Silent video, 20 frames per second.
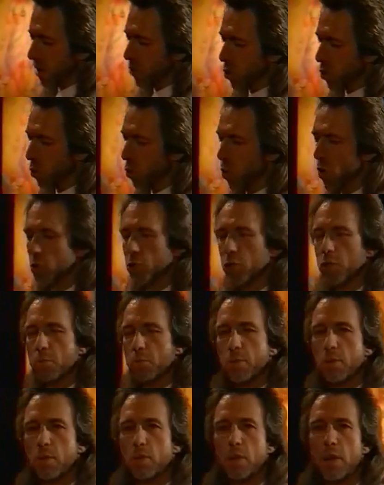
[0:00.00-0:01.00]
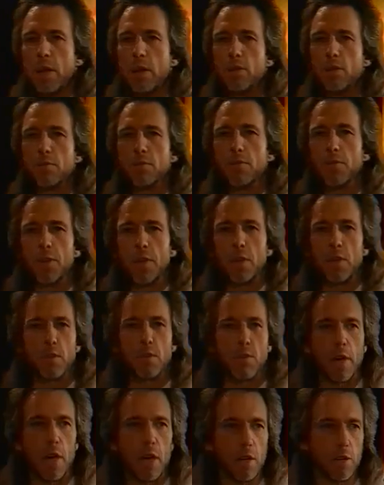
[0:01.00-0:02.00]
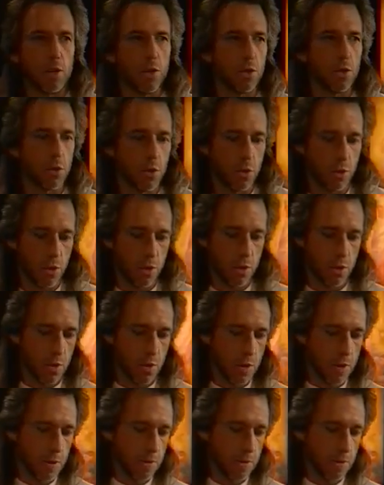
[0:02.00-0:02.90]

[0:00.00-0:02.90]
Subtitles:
And to worship at the feet of angels